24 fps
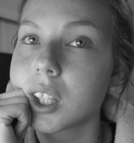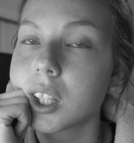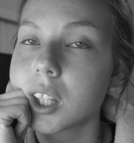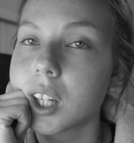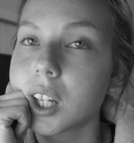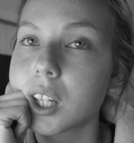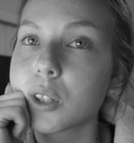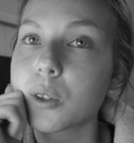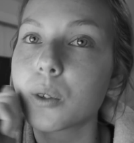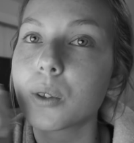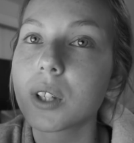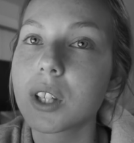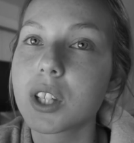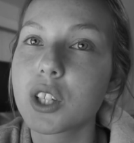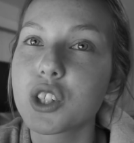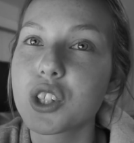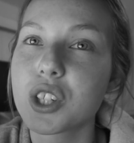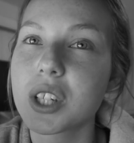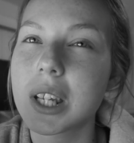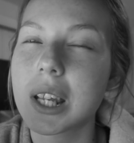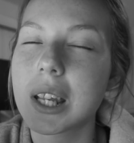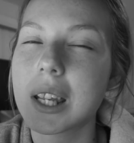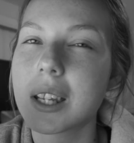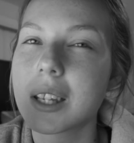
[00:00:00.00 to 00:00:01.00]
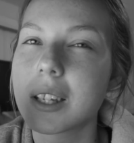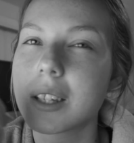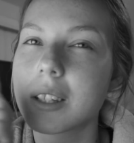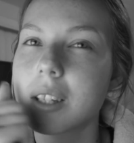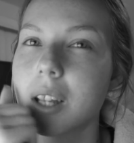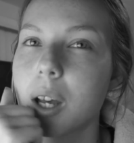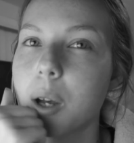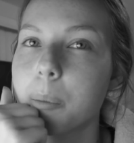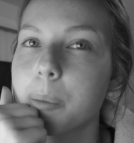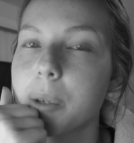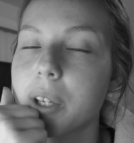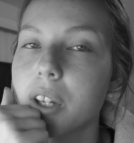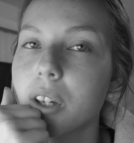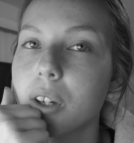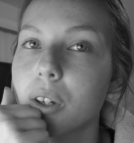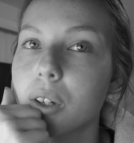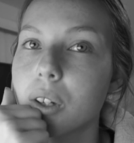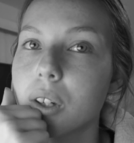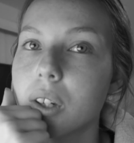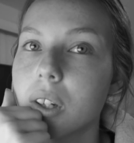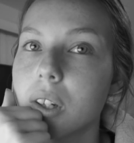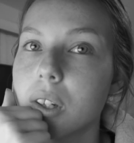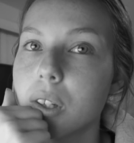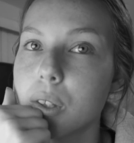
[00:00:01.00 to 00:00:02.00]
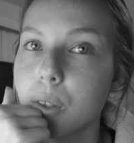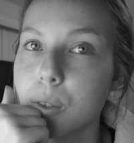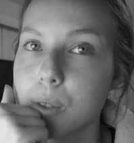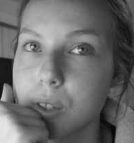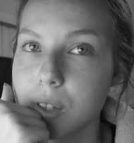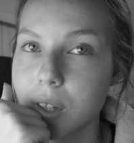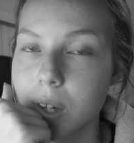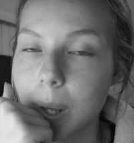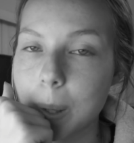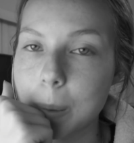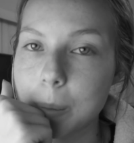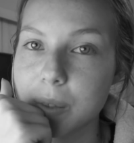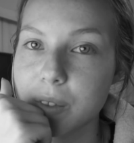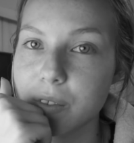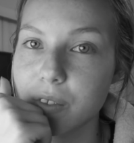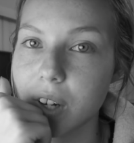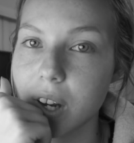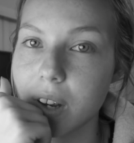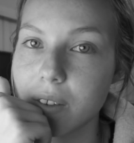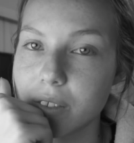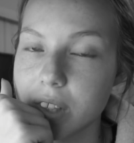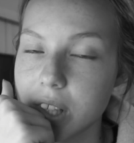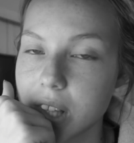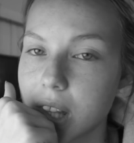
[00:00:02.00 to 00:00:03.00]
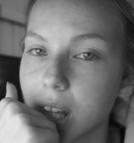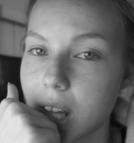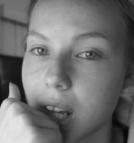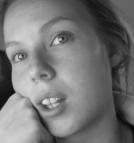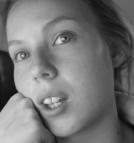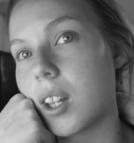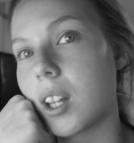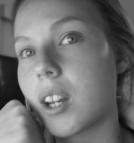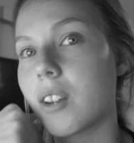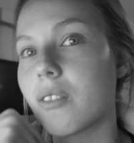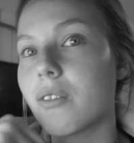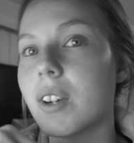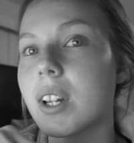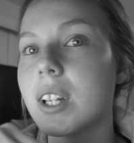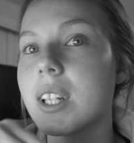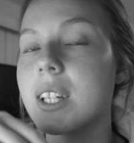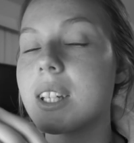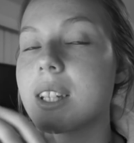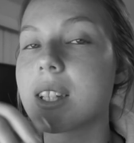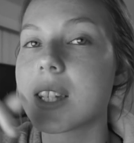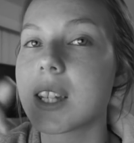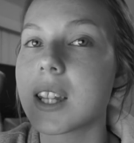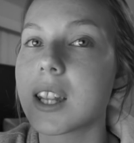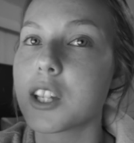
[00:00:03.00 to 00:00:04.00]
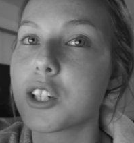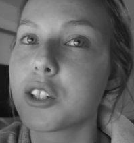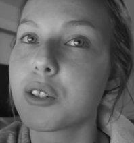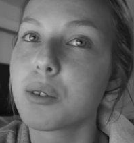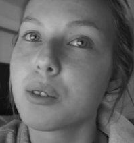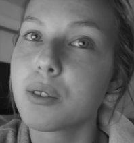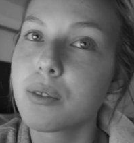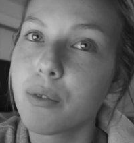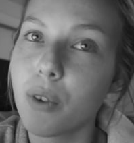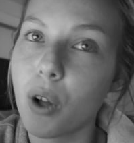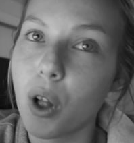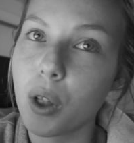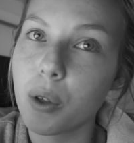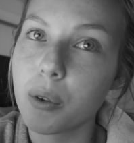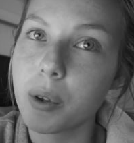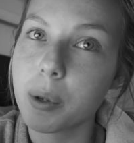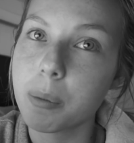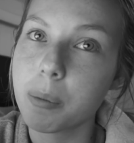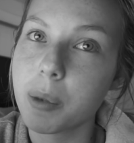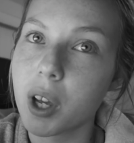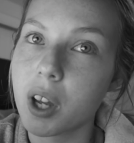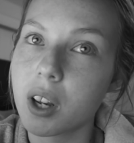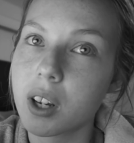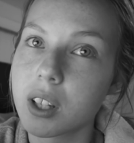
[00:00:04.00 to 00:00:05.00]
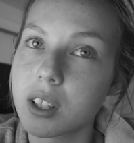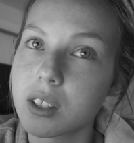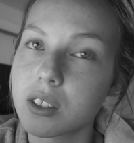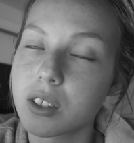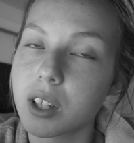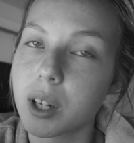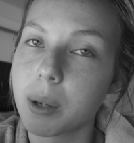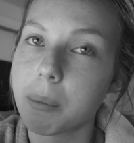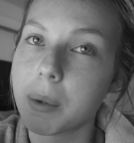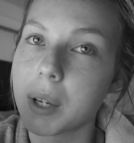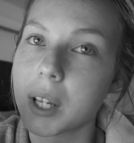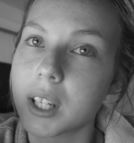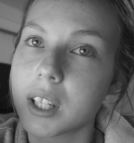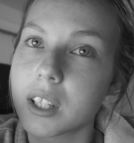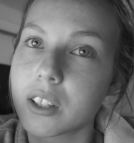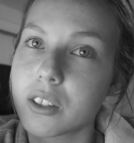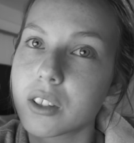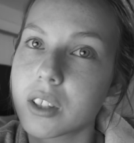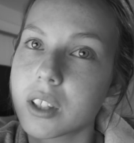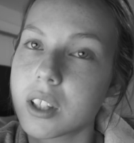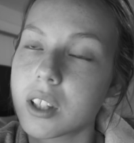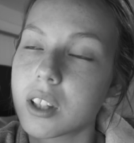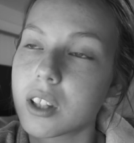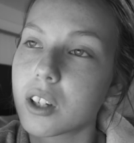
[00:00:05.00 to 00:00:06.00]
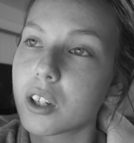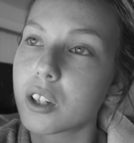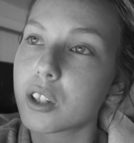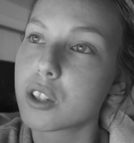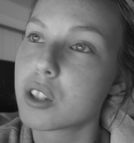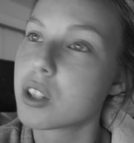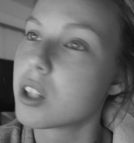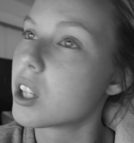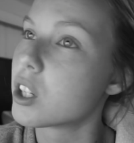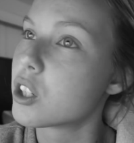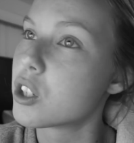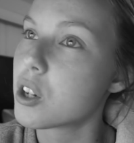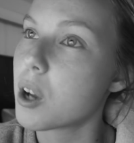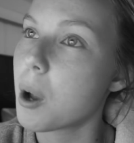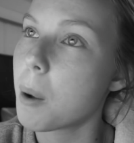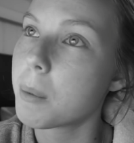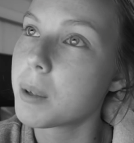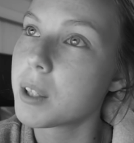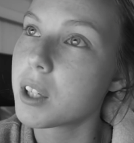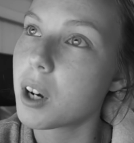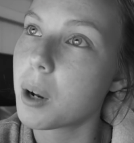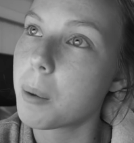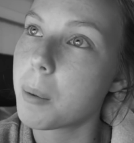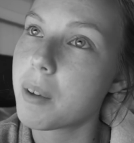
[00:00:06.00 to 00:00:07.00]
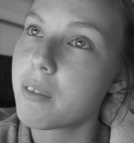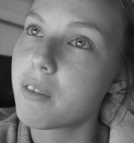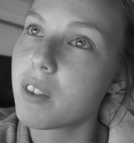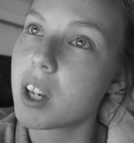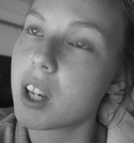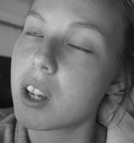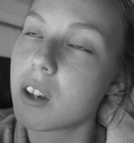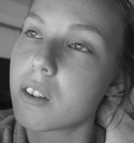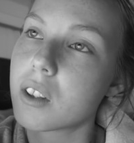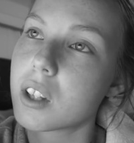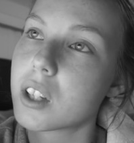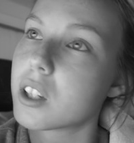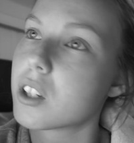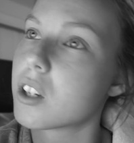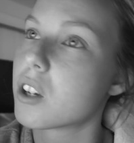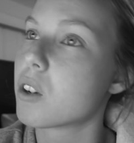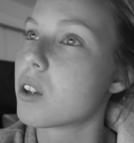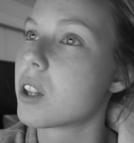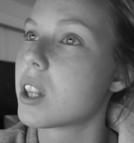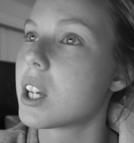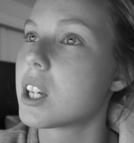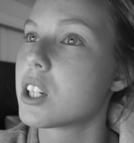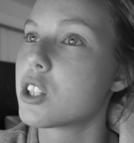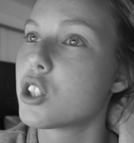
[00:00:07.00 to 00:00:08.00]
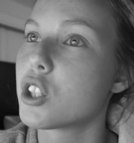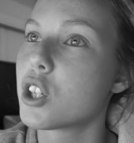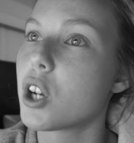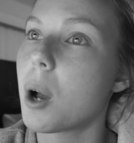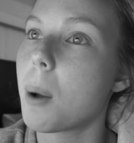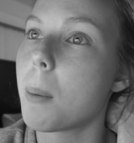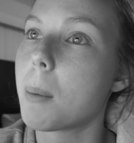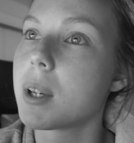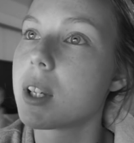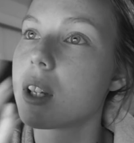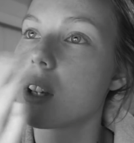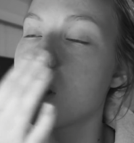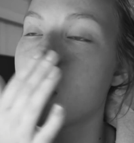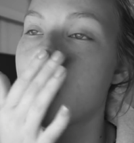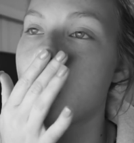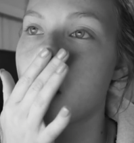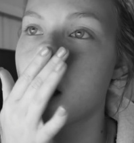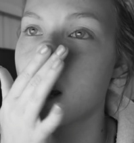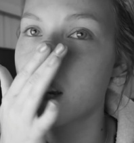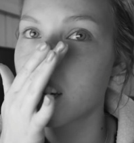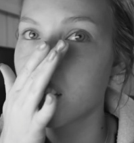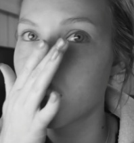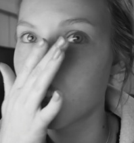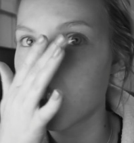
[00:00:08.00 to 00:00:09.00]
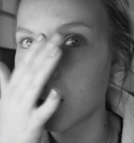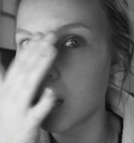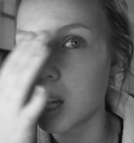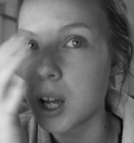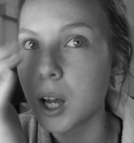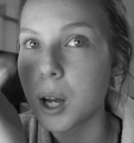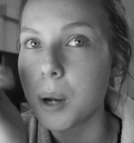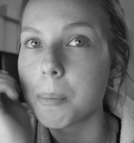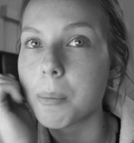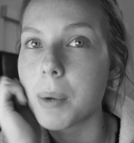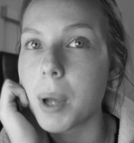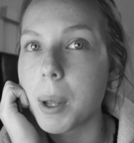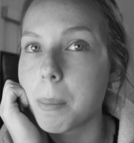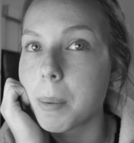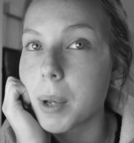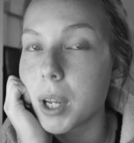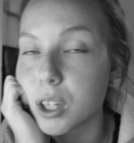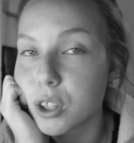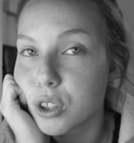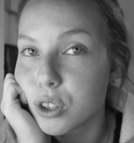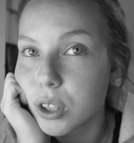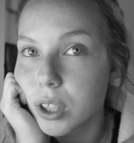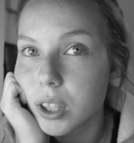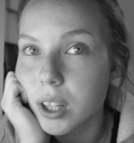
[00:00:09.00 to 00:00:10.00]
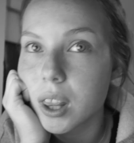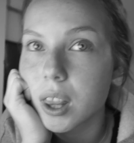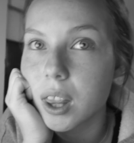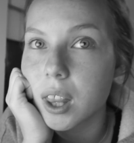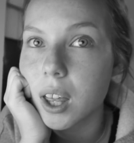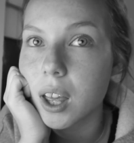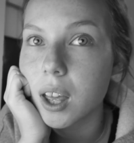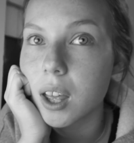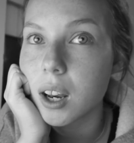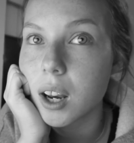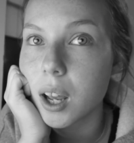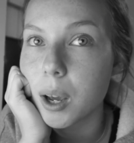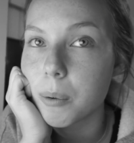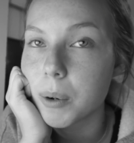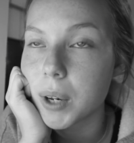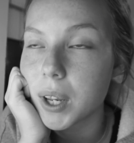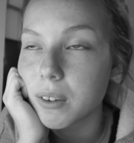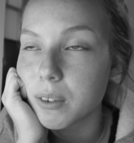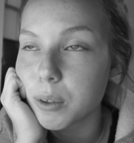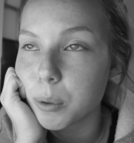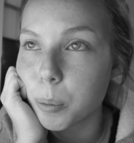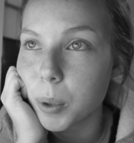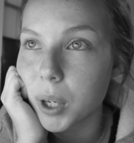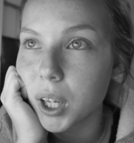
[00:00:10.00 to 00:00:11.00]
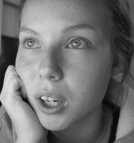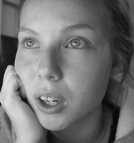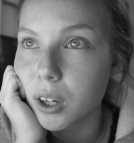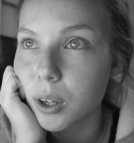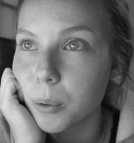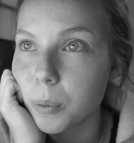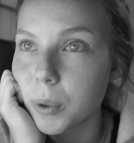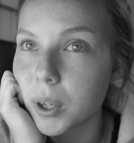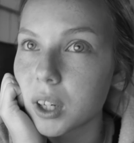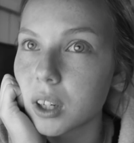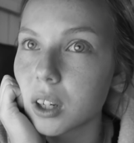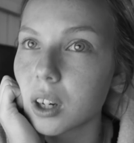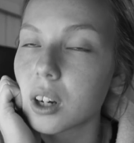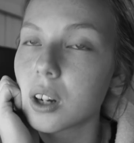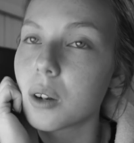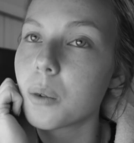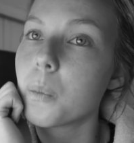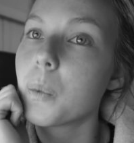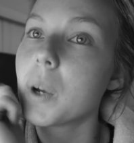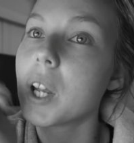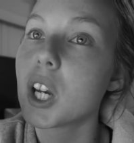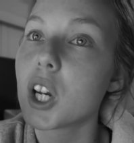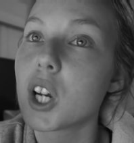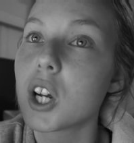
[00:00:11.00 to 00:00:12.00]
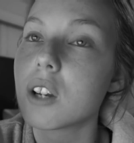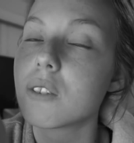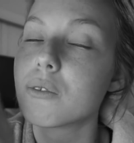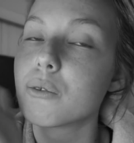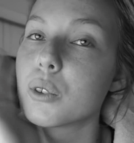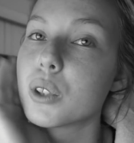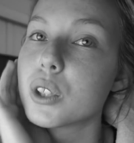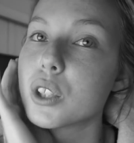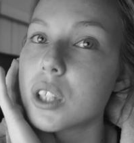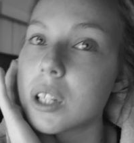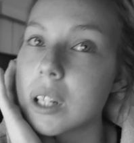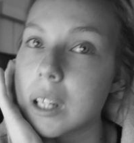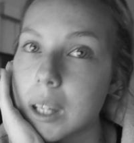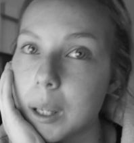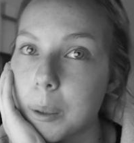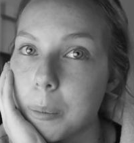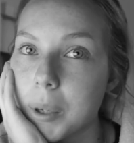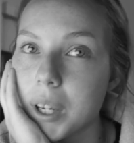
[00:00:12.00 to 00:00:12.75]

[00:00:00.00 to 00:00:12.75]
I told her that she needed to tell me her usernames for everything. And if I didn't see that she was following me on Instagram and I didn't see that she commented on my video that she commented on my picture, then I would have to pick a new winner, unfortunately,